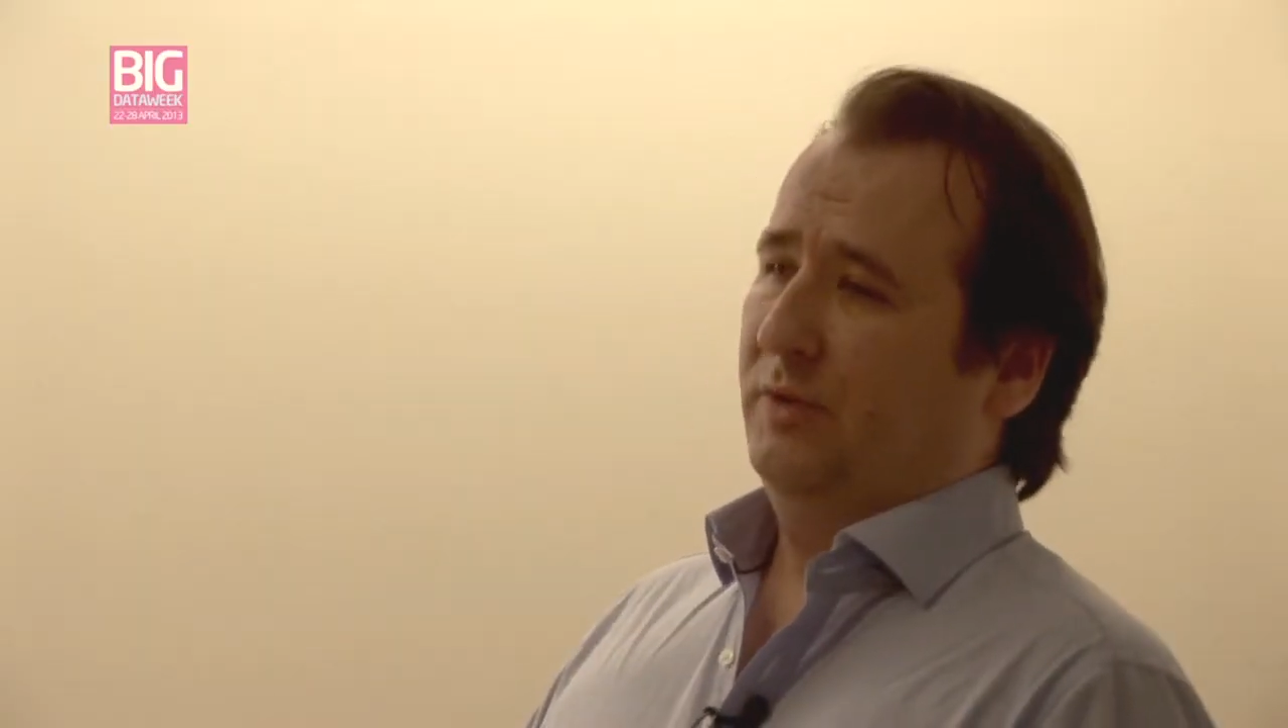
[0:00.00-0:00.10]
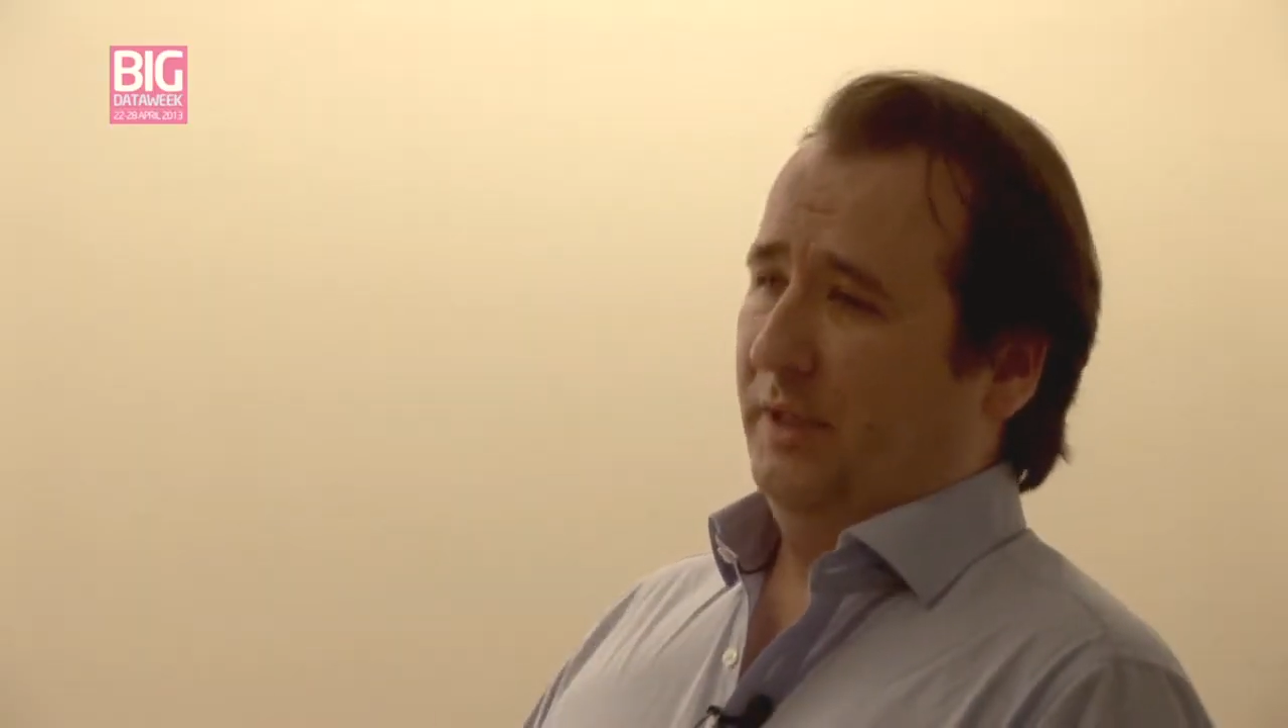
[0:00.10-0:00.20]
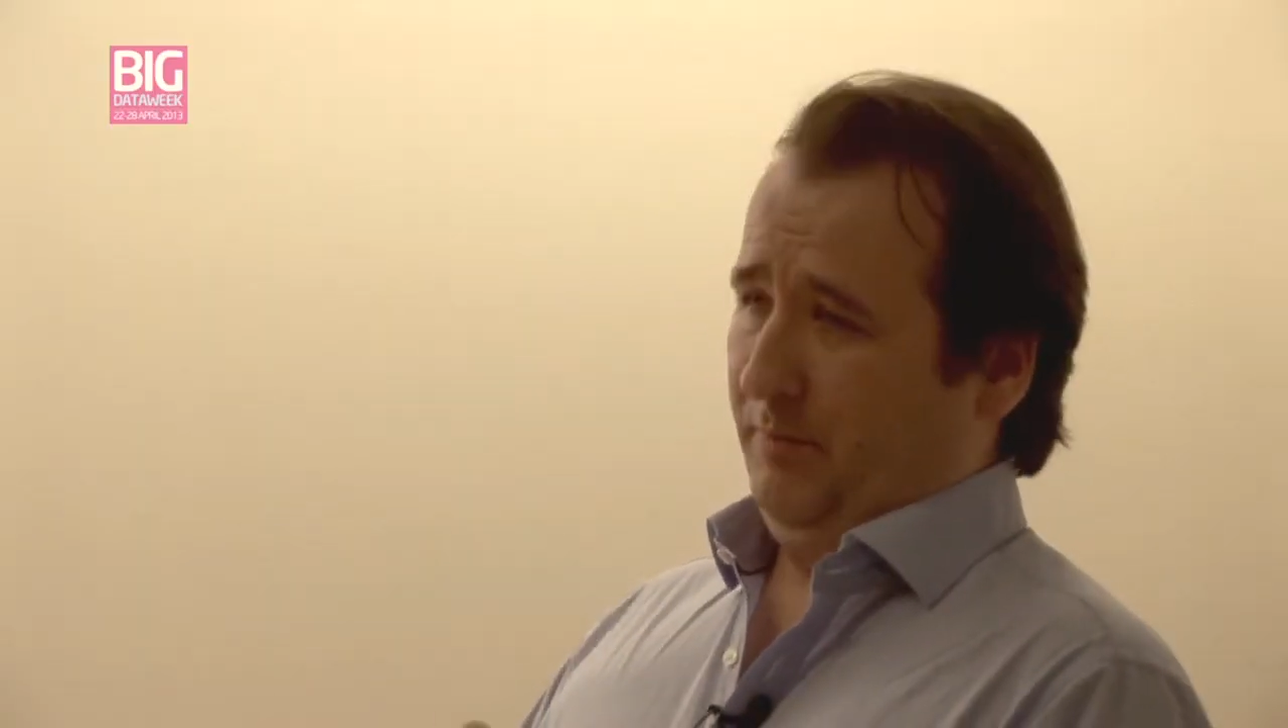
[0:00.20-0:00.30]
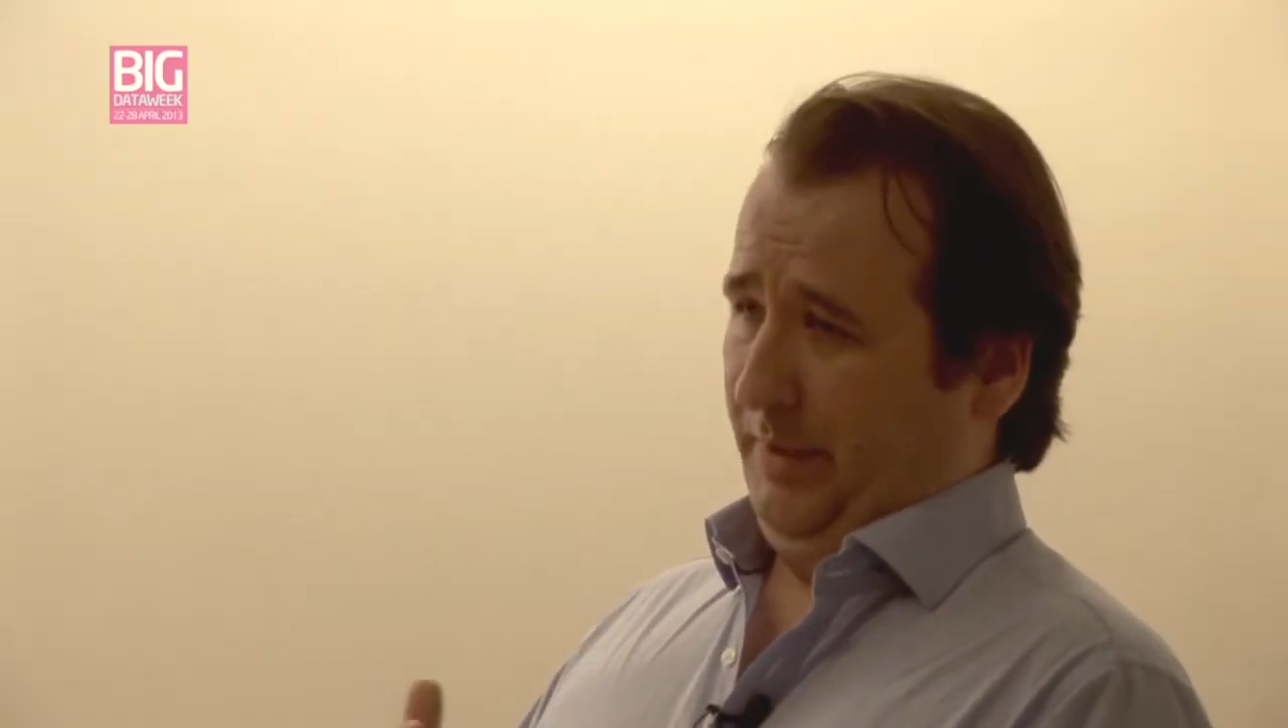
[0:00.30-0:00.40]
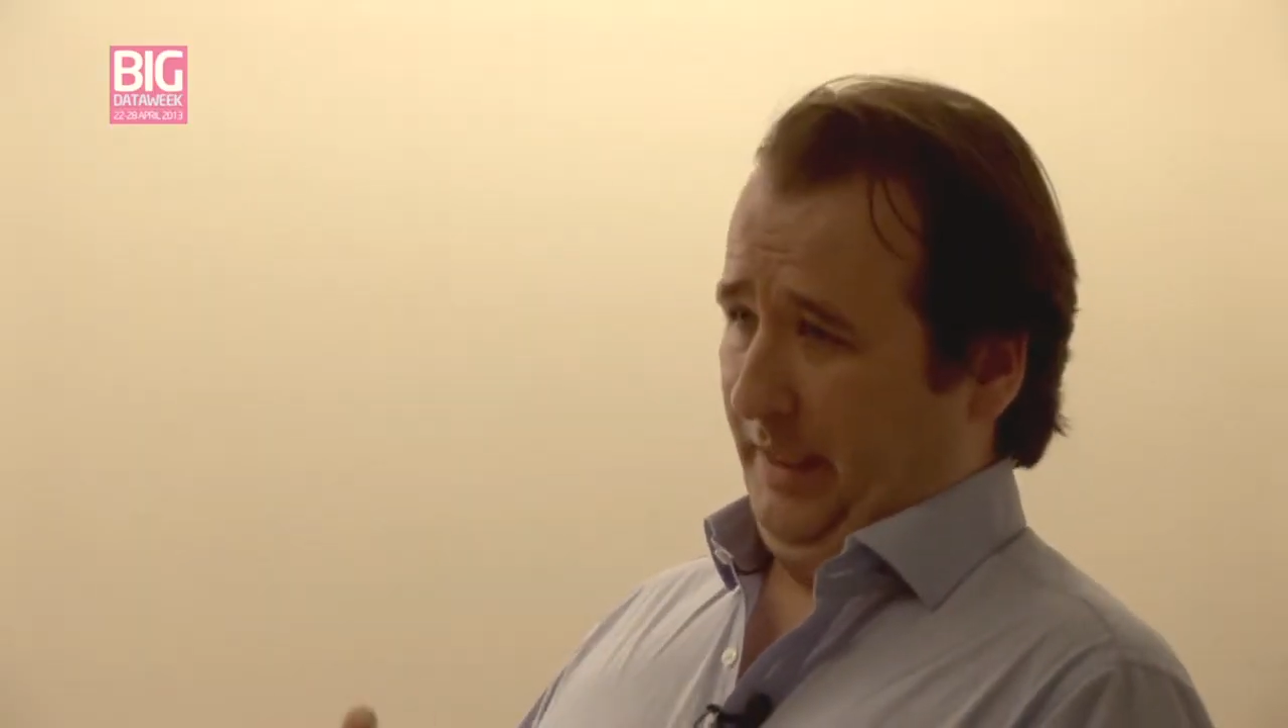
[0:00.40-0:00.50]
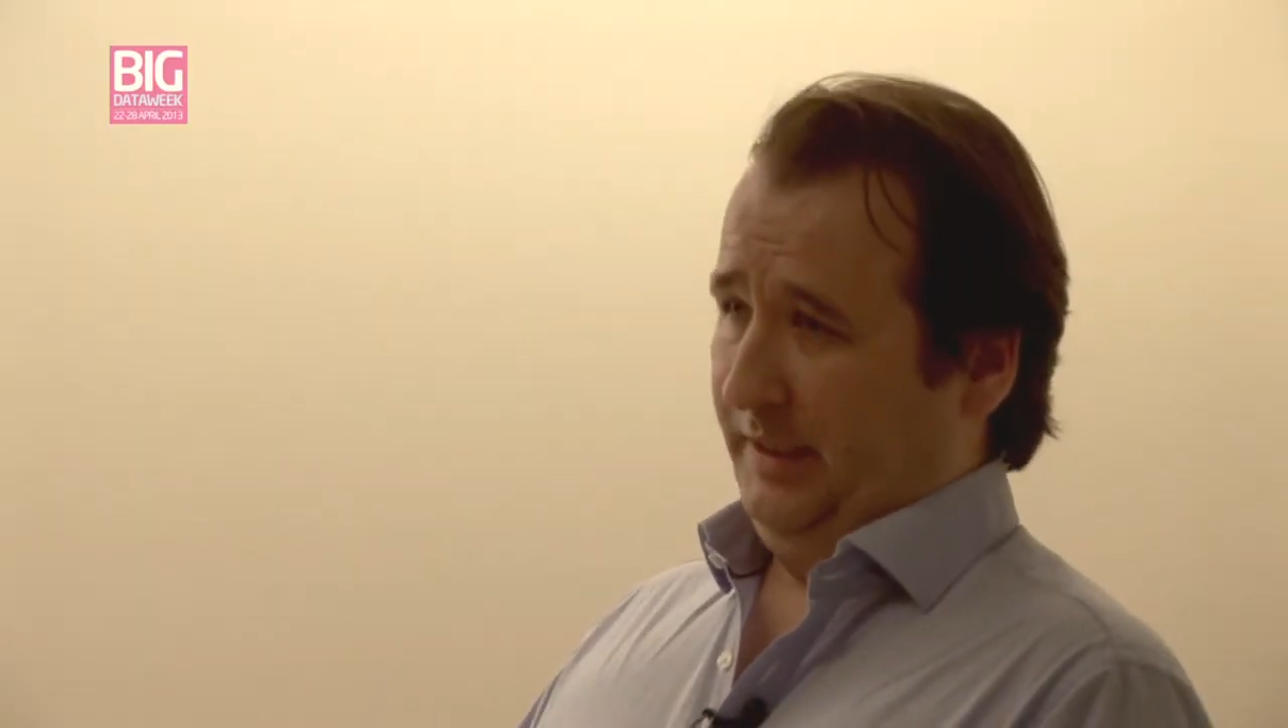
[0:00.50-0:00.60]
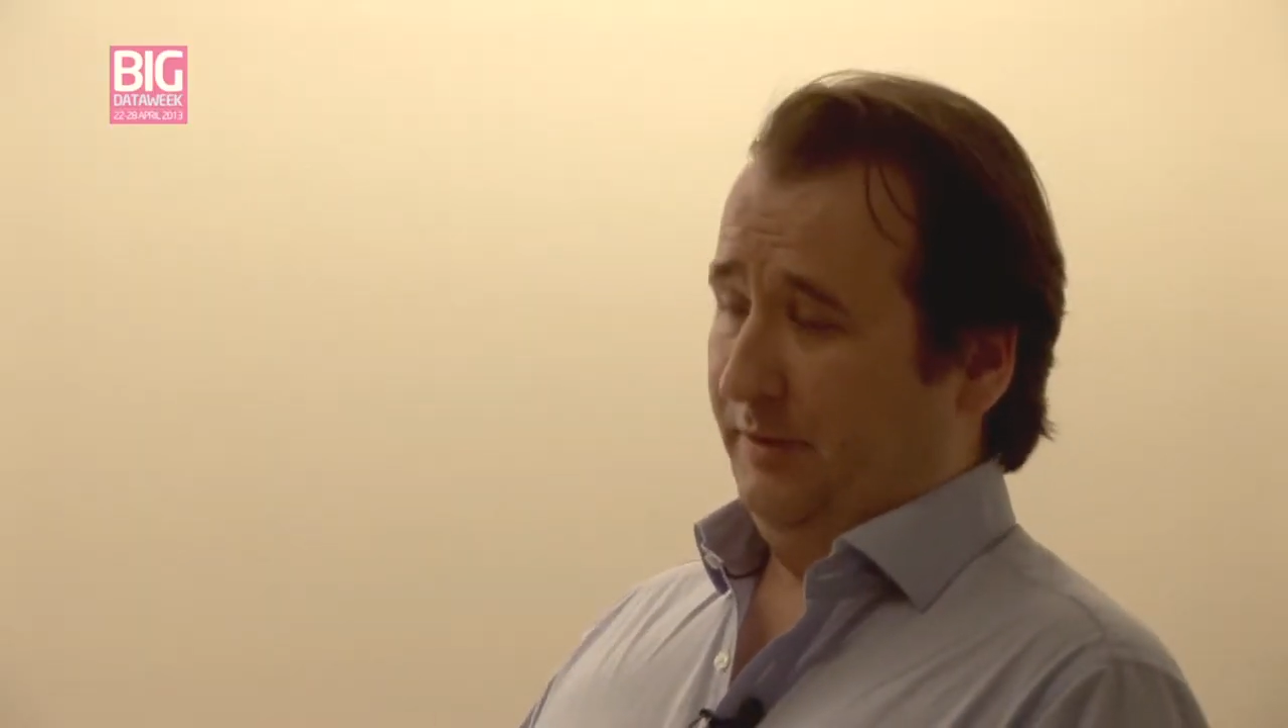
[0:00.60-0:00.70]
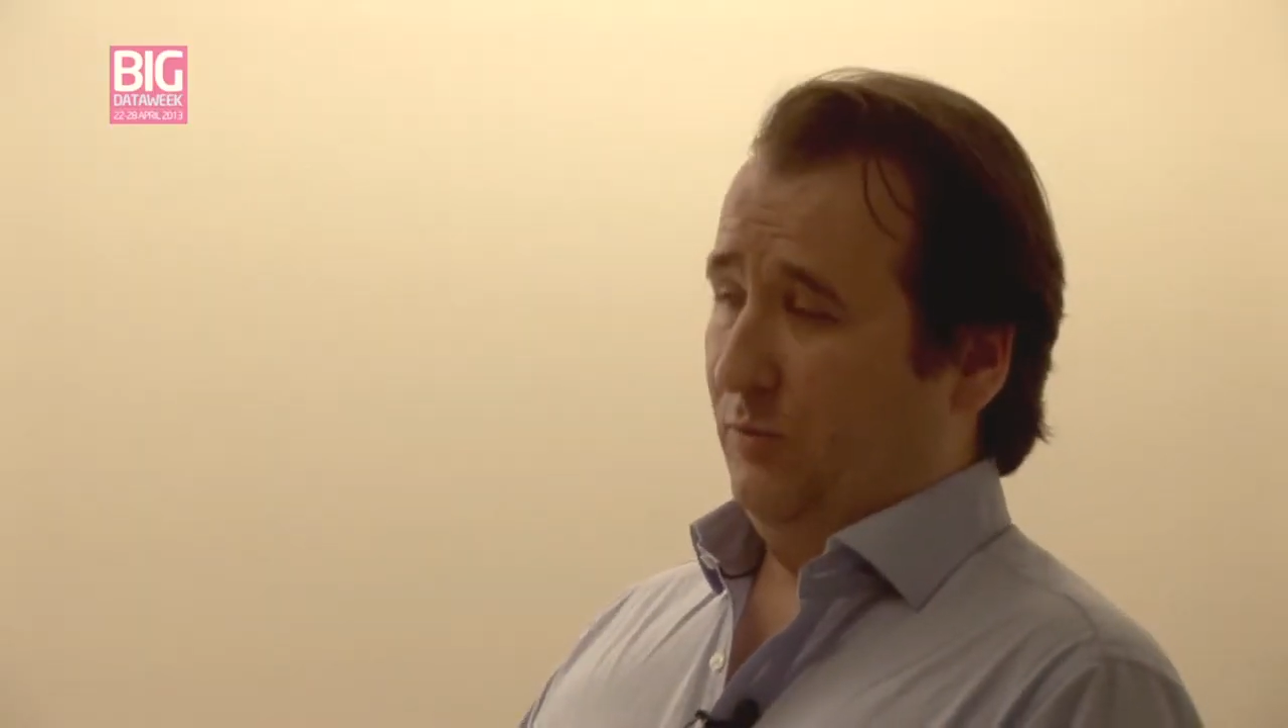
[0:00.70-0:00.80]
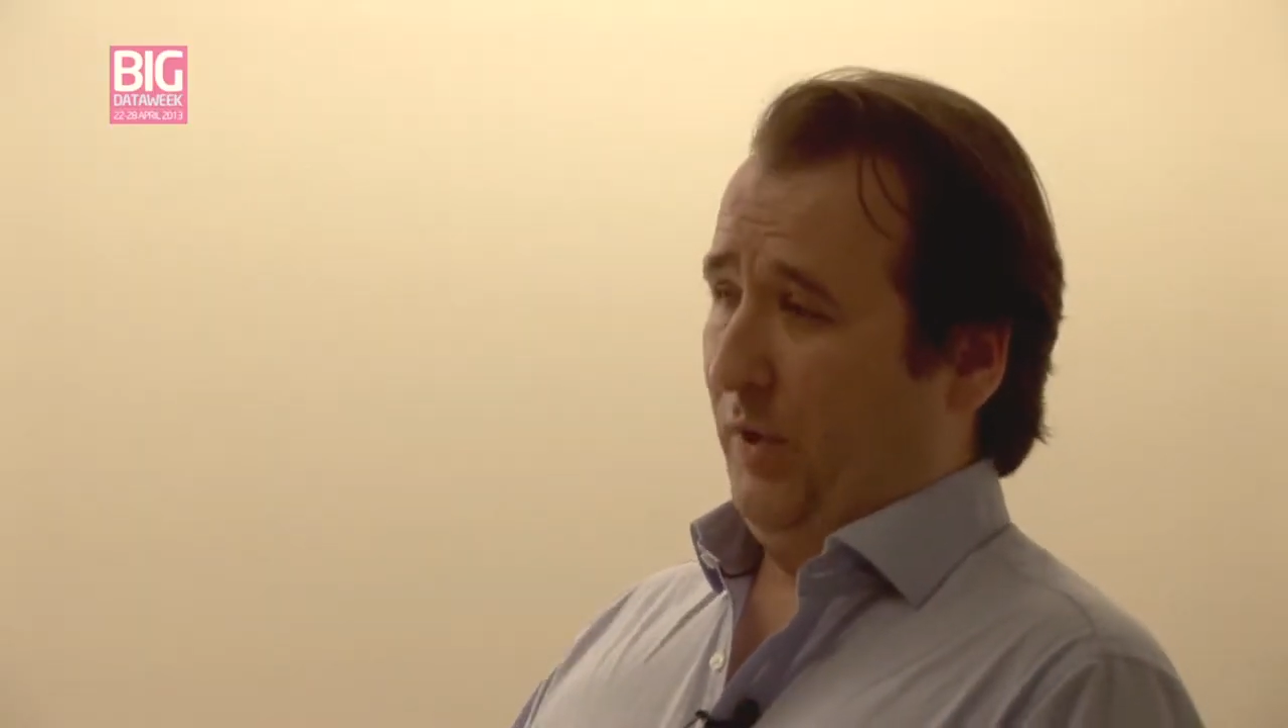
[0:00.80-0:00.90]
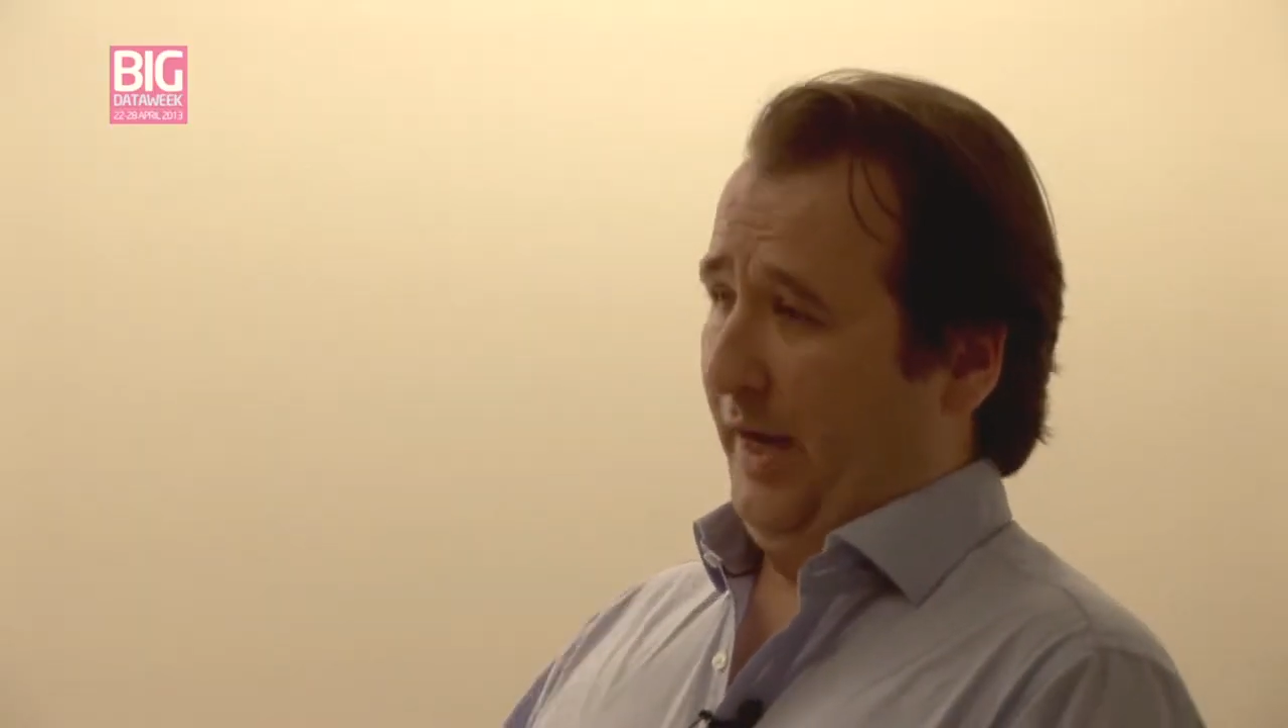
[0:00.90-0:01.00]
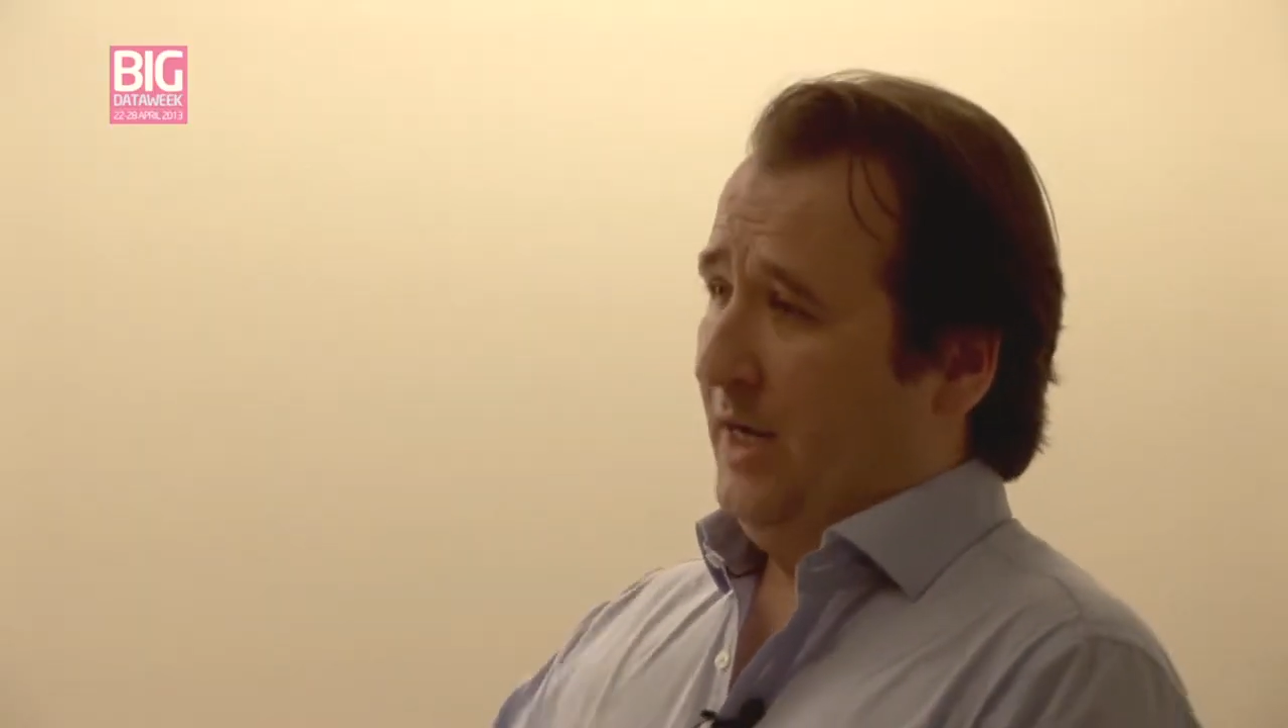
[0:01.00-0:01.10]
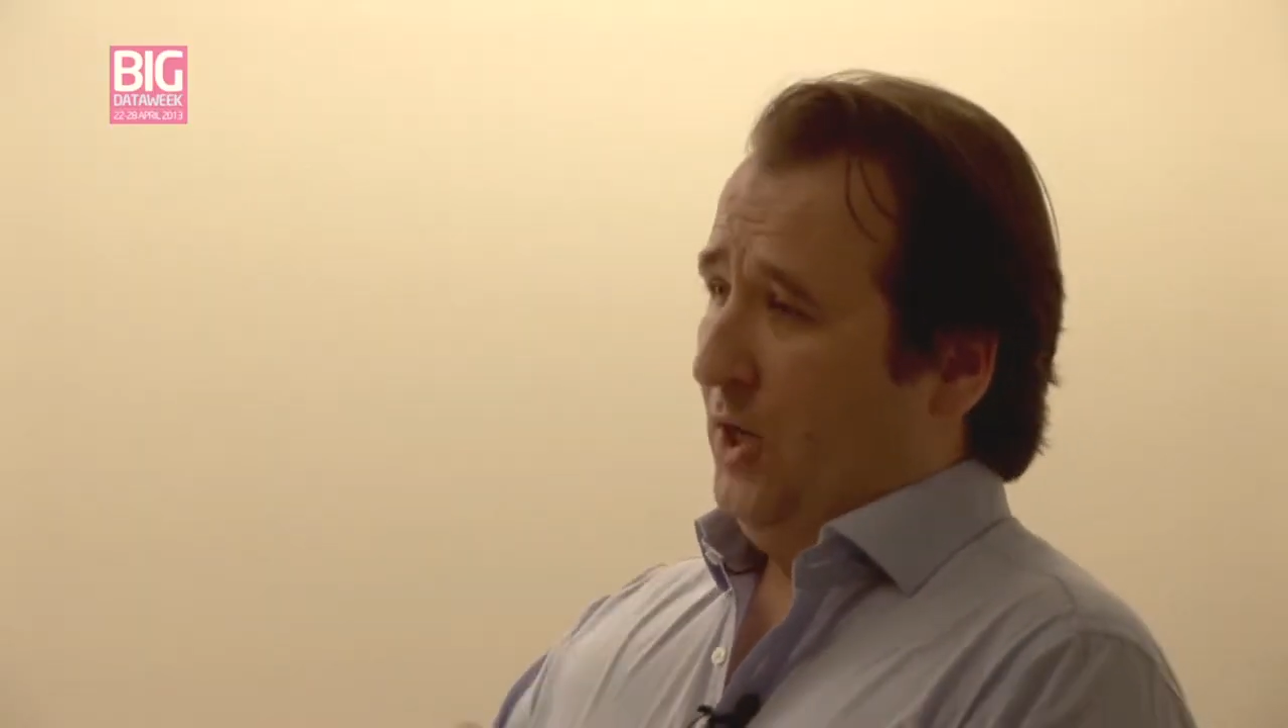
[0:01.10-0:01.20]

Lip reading: in a completely different way,